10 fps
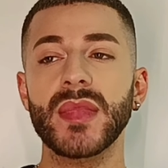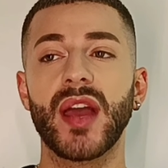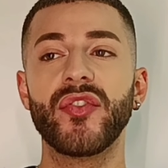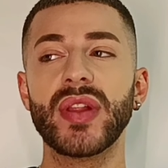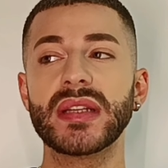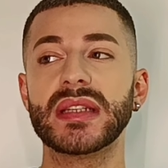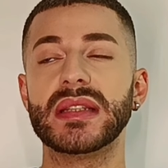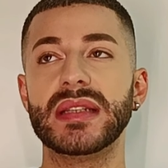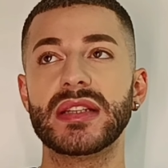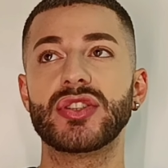I feel like they
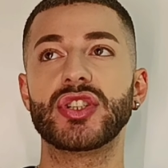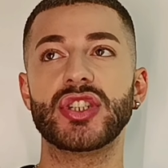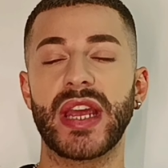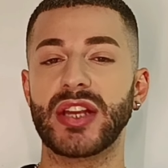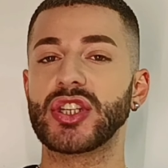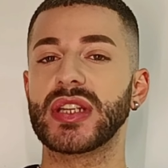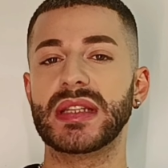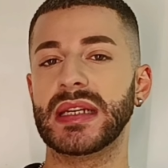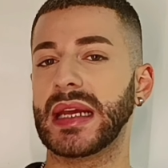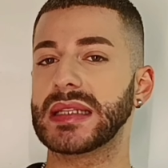did change the
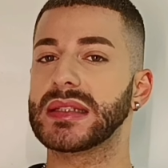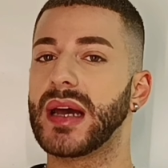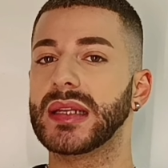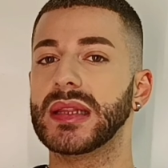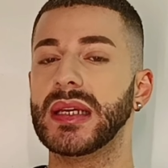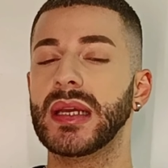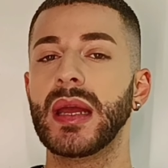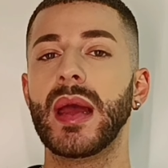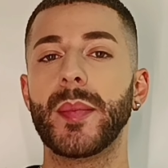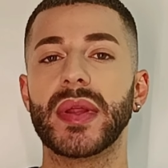DNA slightly,
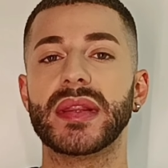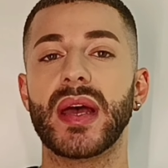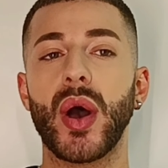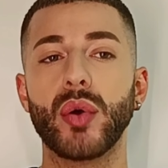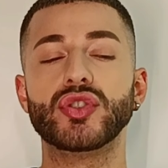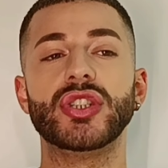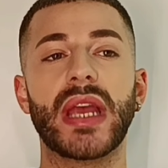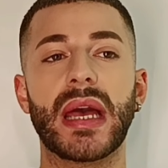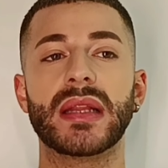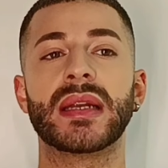but the OG
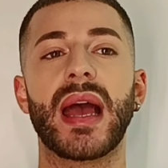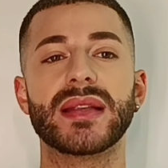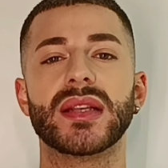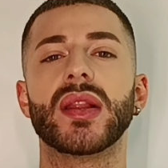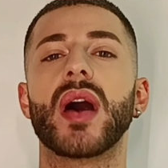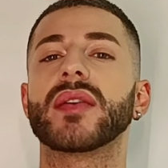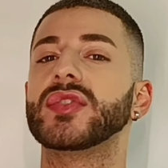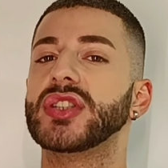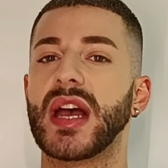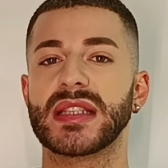Alien has a lot
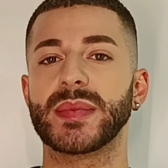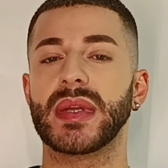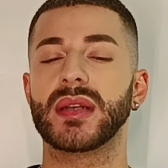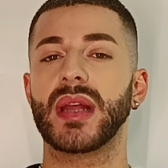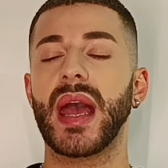of jasmine.